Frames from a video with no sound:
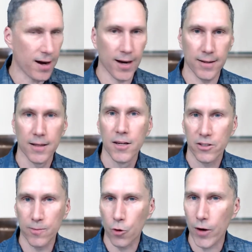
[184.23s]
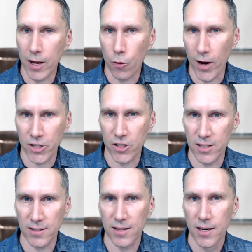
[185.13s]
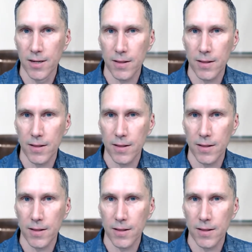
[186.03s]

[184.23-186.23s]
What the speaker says: on some great questions